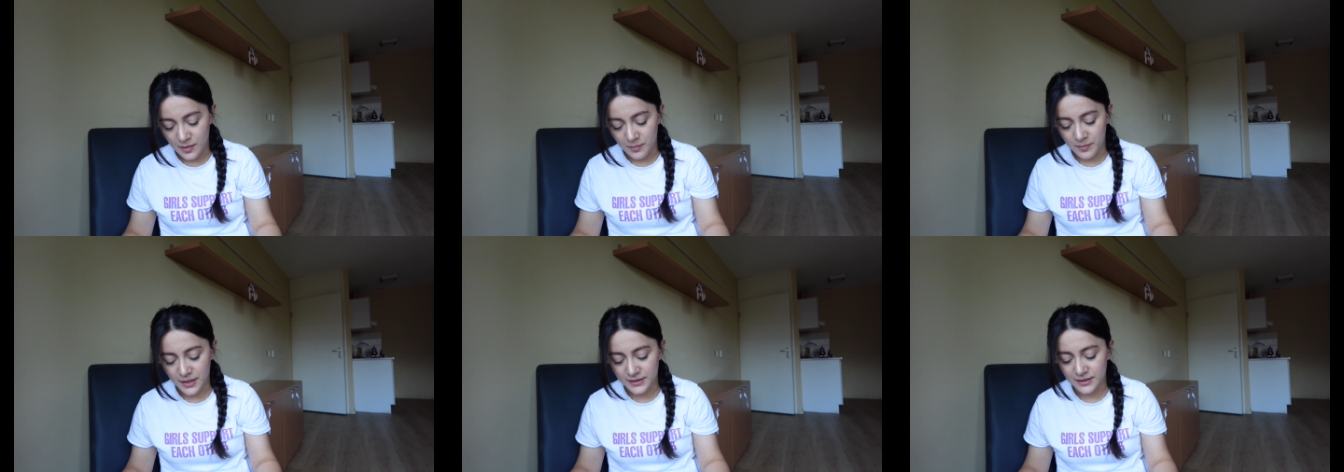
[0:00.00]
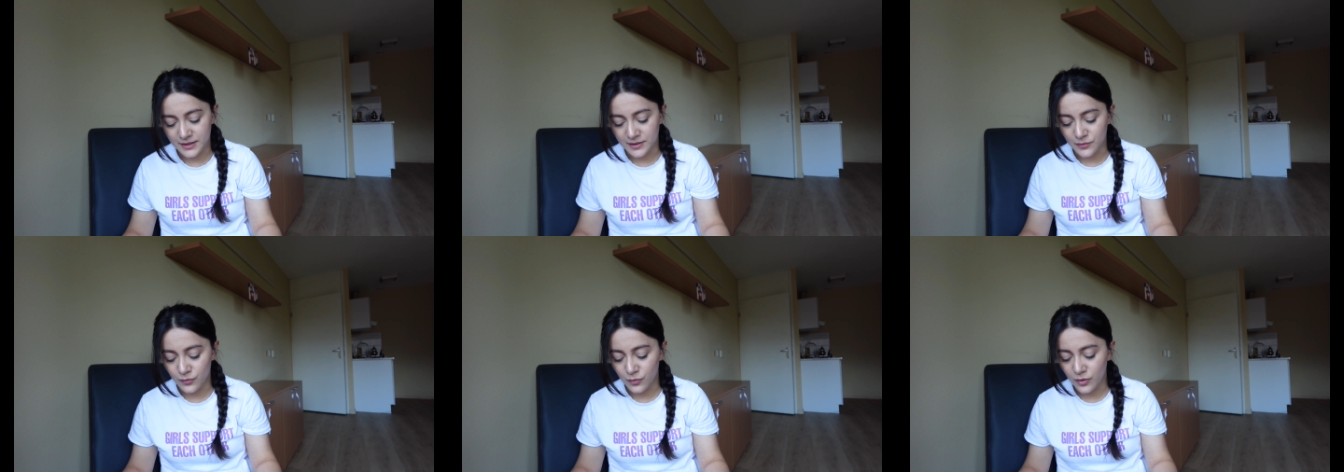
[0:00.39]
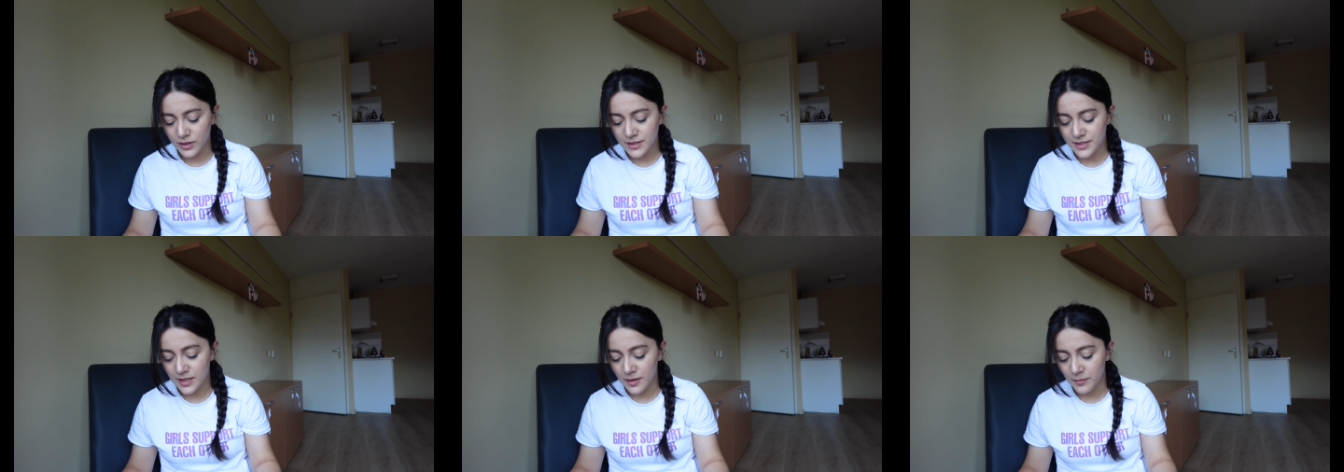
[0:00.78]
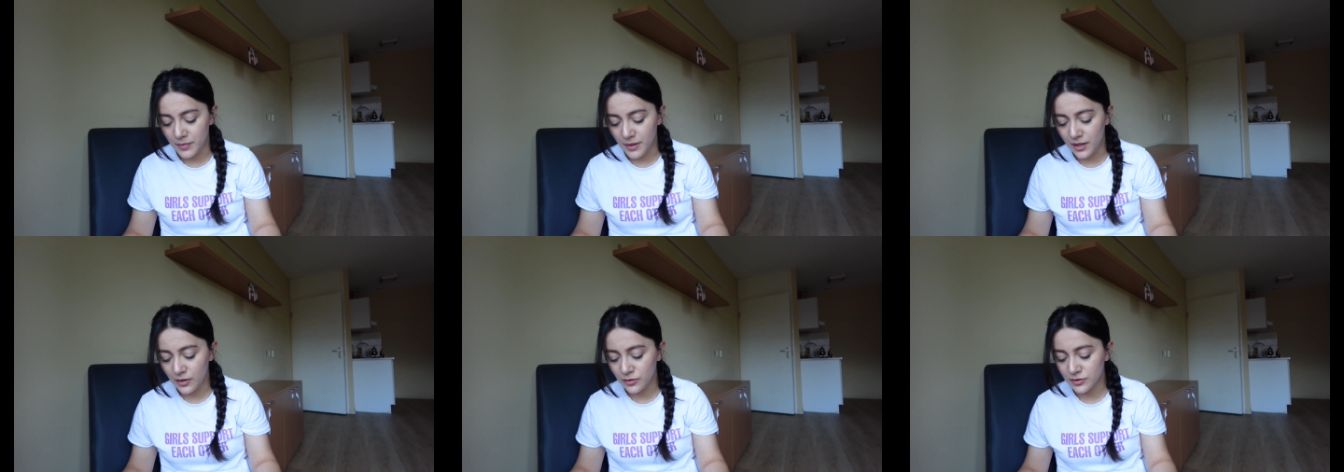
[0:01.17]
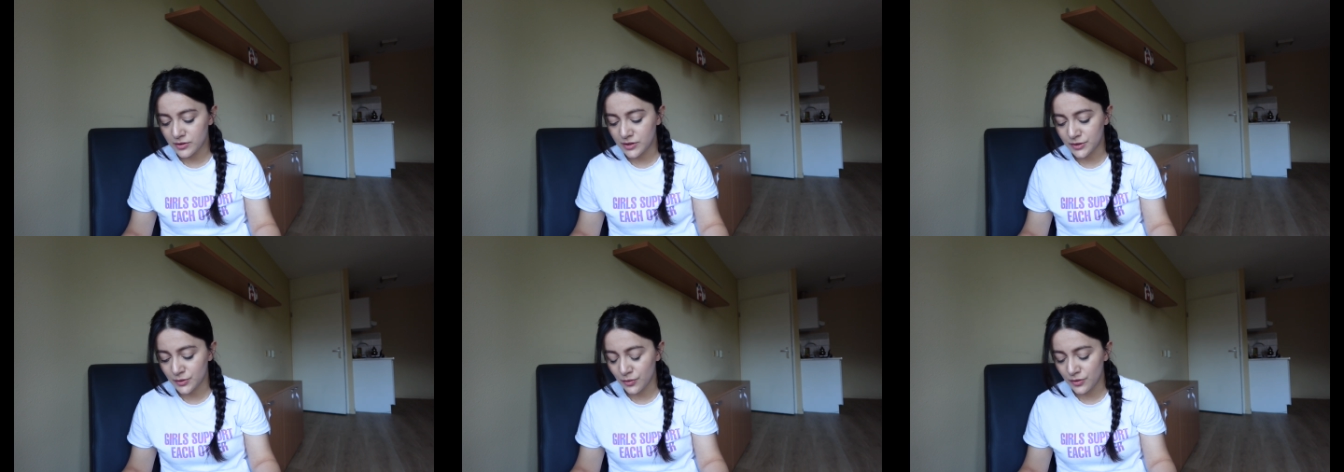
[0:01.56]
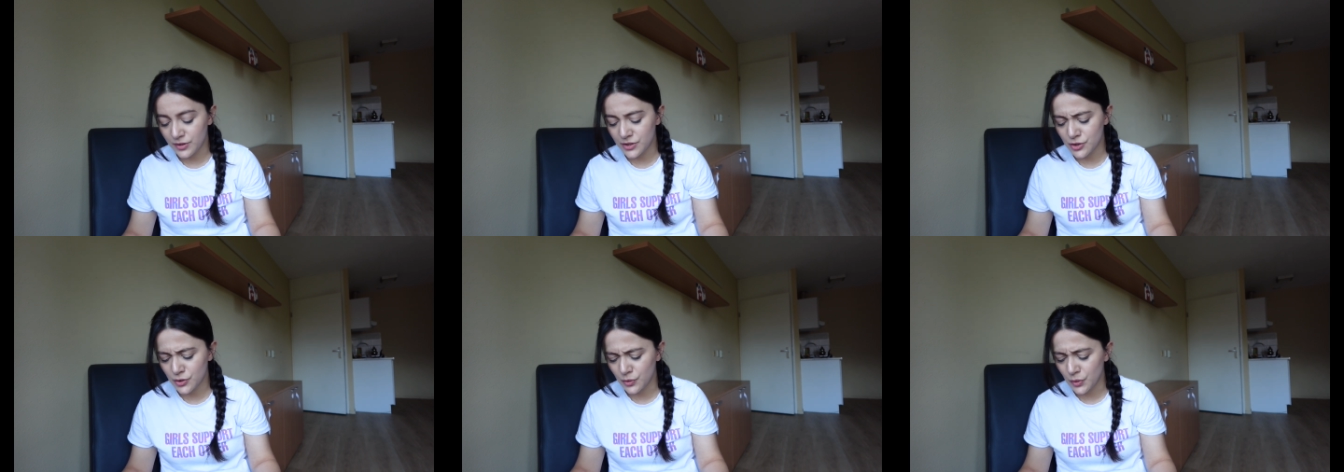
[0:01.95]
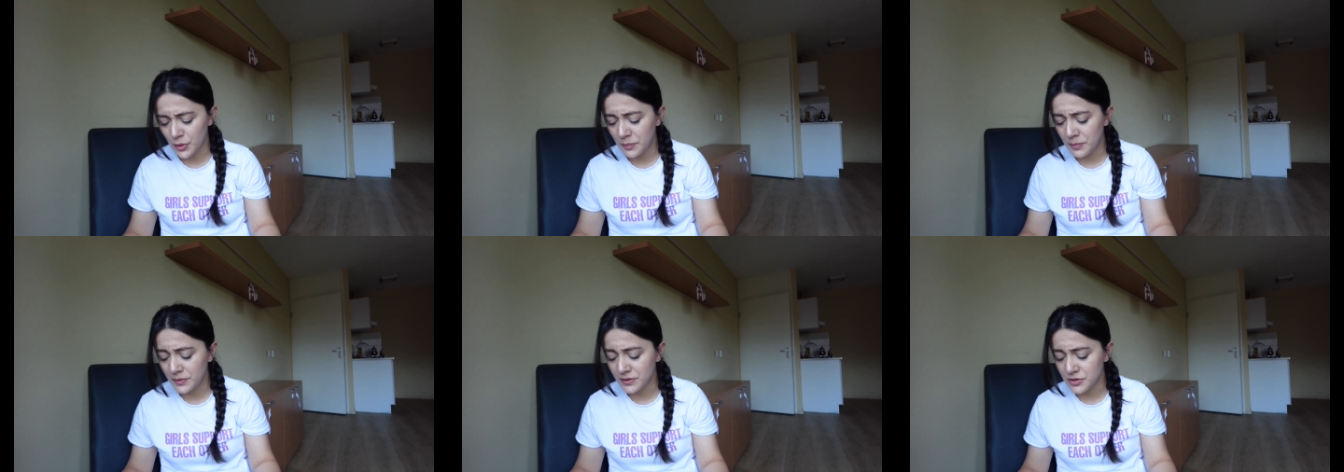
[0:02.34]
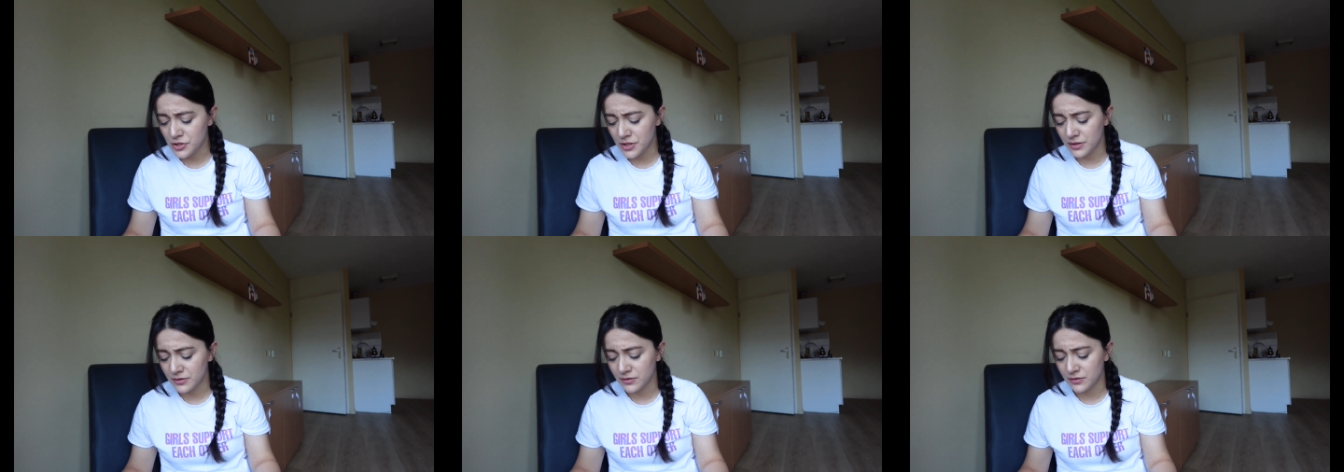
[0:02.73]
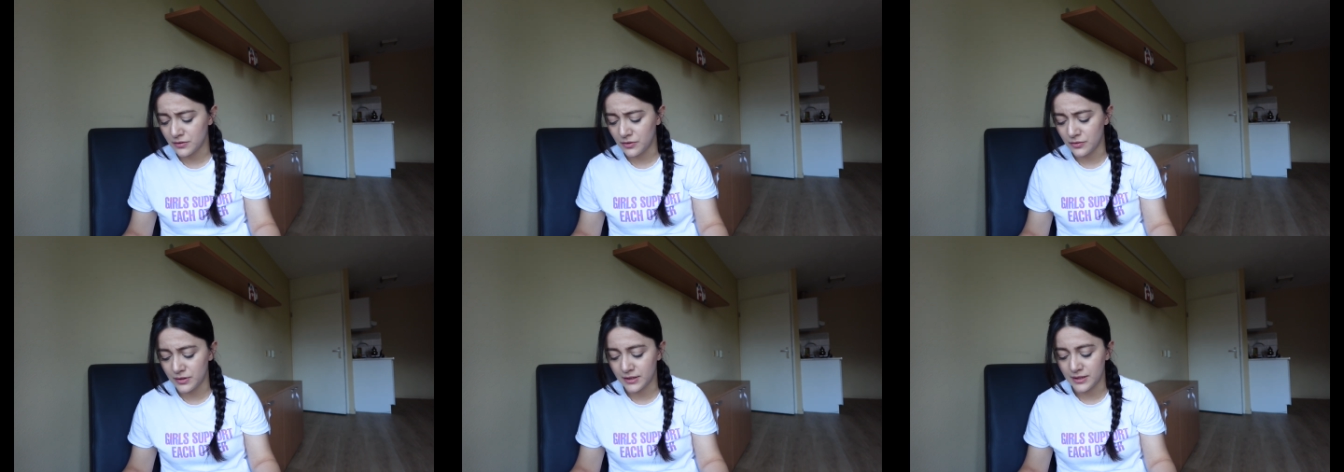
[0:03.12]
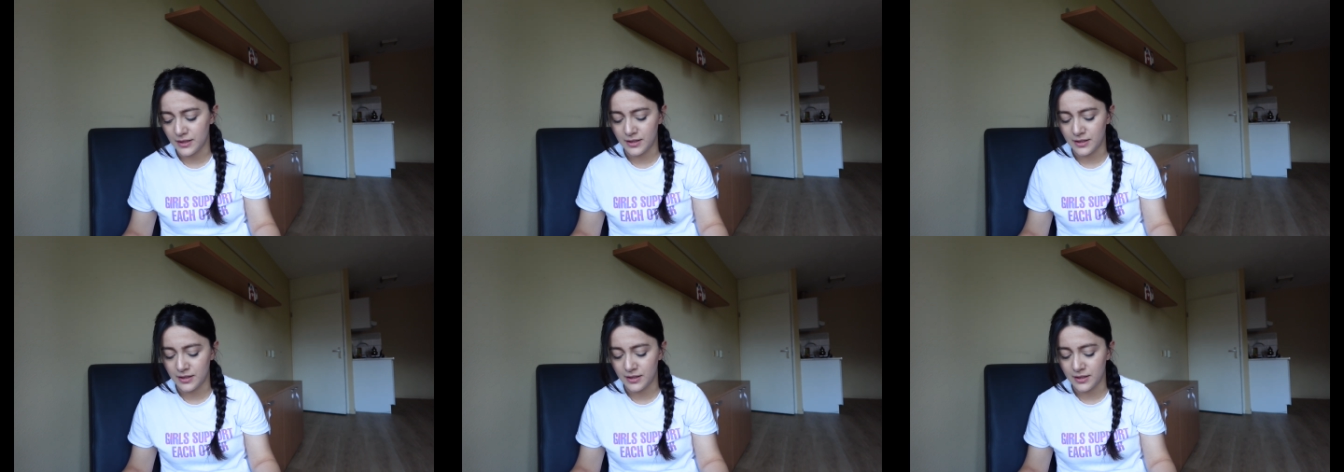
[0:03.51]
but it was about storage global general unique